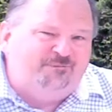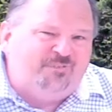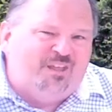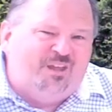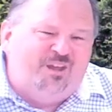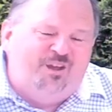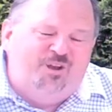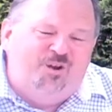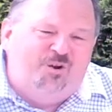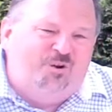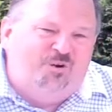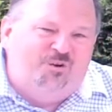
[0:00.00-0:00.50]

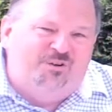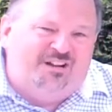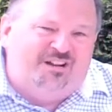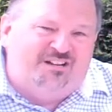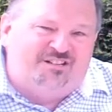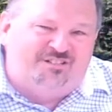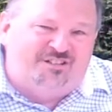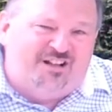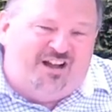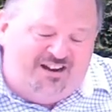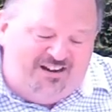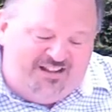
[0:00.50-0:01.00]
He who
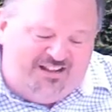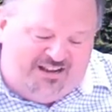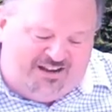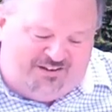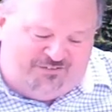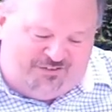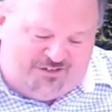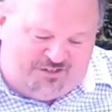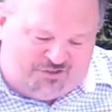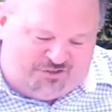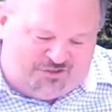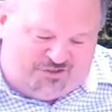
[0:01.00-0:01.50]
does not have
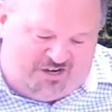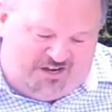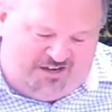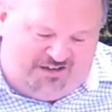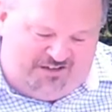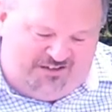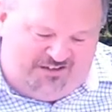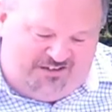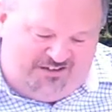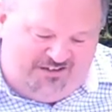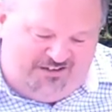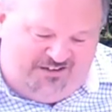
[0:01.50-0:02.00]
the
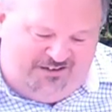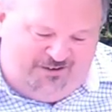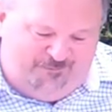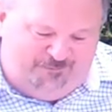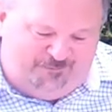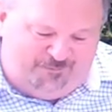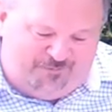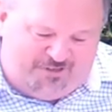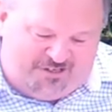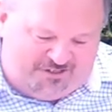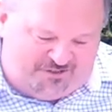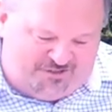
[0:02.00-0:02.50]
Son
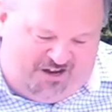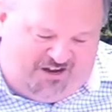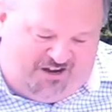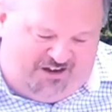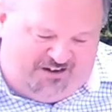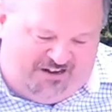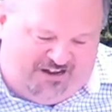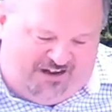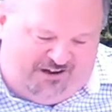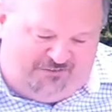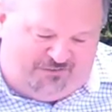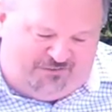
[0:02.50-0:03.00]
does not
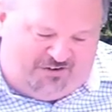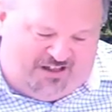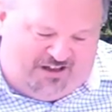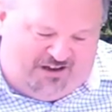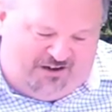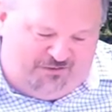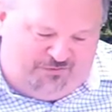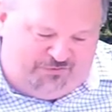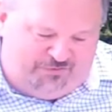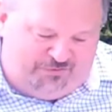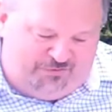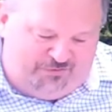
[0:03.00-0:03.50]
have
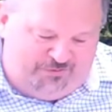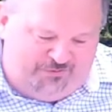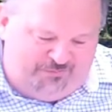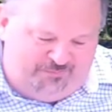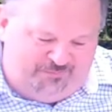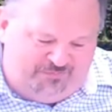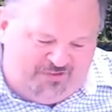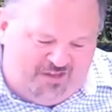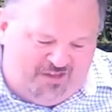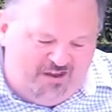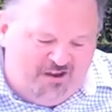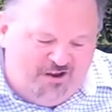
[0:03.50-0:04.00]
life.
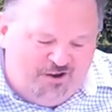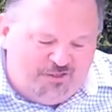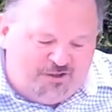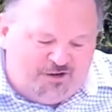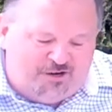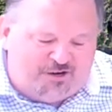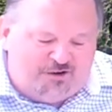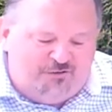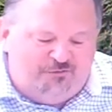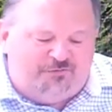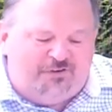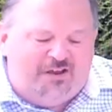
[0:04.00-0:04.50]
The
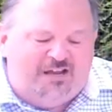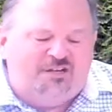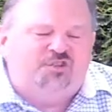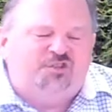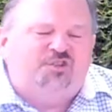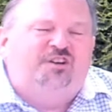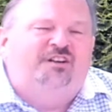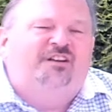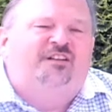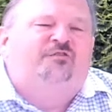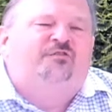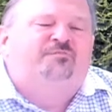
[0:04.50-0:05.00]

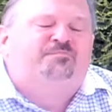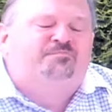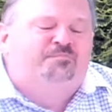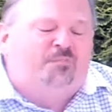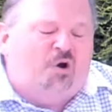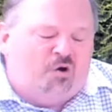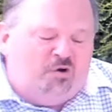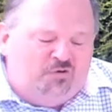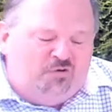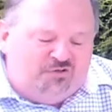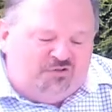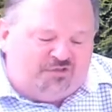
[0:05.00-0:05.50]
confession of
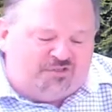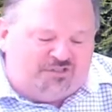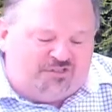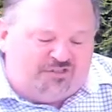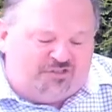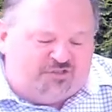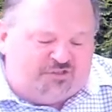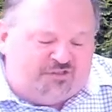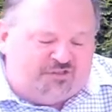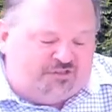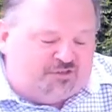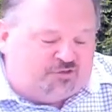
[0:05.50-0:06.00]

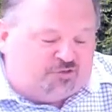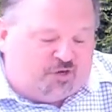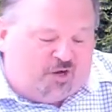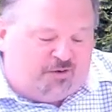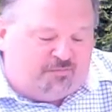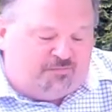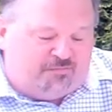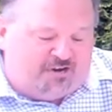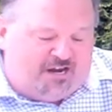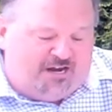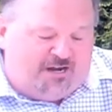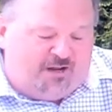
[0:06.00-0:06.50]
Moses in
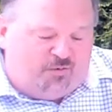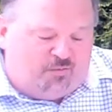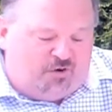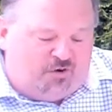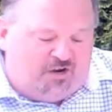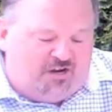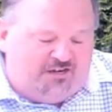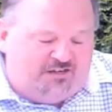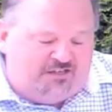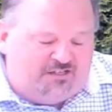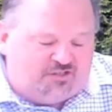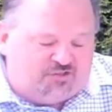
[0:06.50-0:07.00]
Psalm
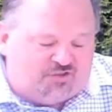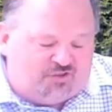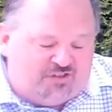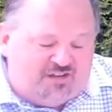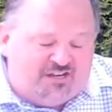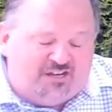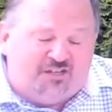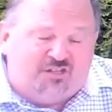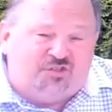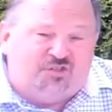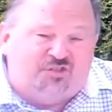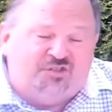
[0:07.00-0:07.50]
91 is
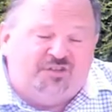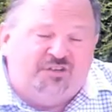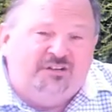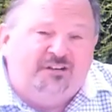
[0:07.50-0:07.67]
this,